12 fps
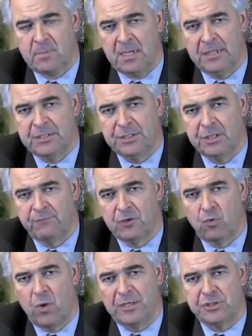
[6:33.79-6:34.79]
Instead of a
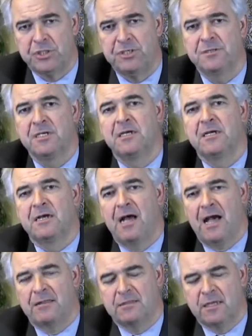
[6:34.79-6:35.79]
question,
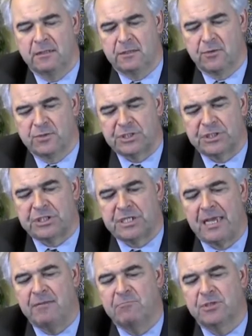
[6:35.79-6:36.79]
I think there is a
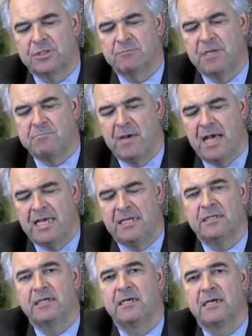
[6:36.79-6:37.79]
statement to be
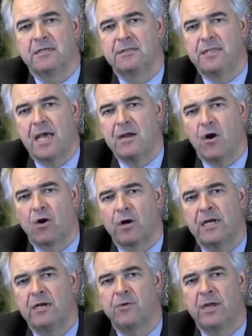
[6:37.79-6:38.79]
made. They are
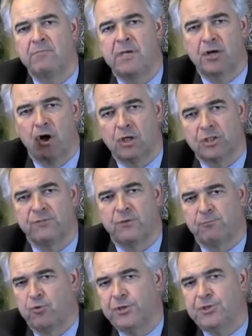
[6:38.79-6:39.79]
hearing because of a
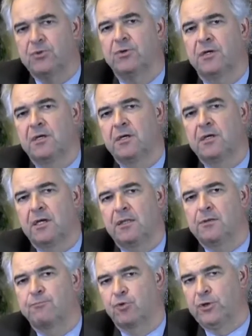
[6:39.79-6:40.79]
preacher,
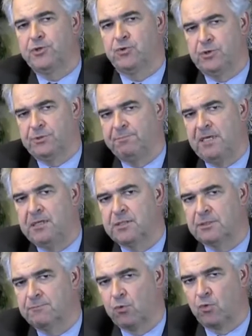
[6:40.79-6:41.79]
and the preacher is being
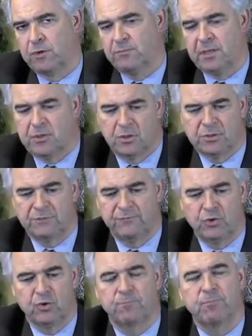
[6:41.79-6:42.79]
supported because of
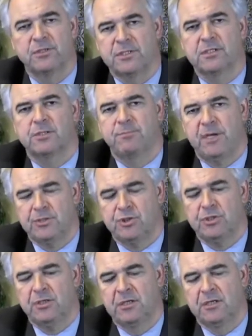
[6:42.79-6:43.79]
your participation